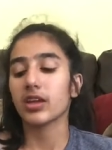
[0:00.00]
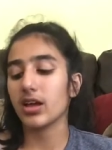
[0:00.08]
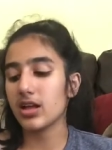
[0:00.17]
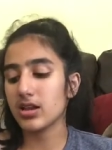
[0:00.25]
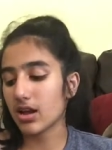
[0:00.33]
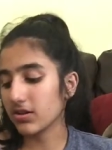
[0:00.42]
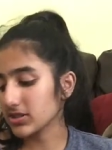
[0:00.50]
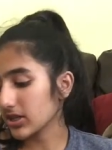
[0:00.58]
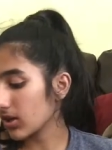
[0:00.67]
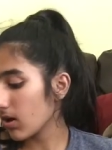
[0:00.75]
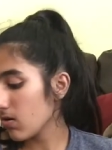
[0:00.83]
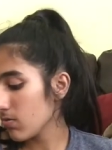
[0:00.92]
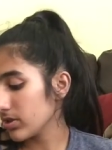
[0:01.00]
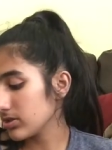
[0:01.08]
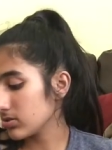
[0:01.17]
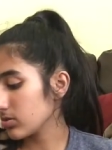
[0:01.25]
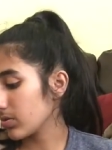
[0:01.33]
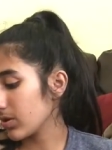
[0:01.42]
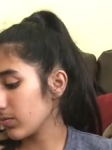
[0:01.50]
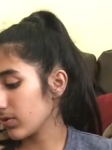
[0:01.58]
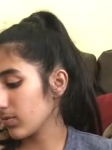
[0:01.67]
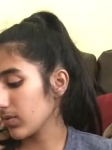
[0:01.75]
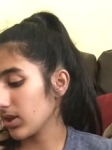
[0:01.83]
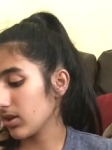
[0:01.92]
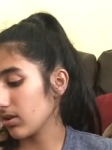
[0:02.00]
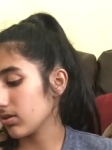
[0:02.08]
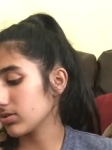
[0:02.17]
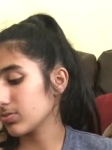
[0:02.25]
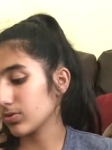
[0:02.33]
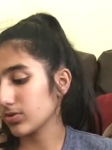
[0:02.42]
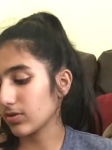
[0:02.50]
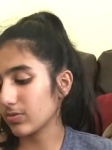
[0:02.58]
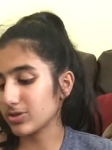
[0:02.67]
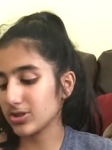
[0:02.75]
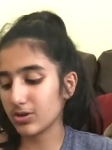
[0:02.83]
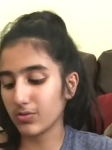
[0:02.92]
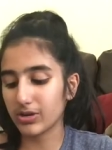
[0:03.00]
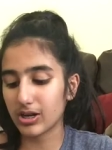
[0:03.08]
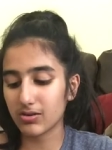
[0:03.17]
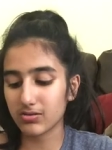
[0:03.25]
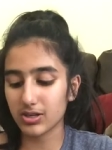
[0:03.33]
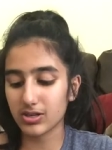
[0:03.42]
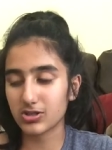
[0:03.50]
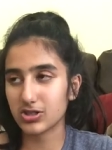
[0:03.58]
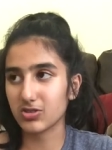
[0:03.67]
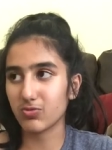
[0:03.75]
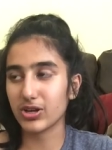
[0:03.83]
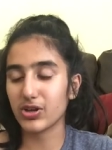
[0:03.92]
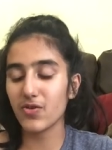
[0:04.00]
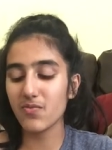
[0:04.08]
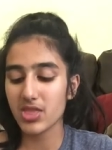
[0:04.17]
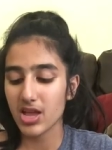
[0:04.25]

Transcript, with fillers: and I was like, oh, my sister might bring me a s'more frappuccino, but I don't think she will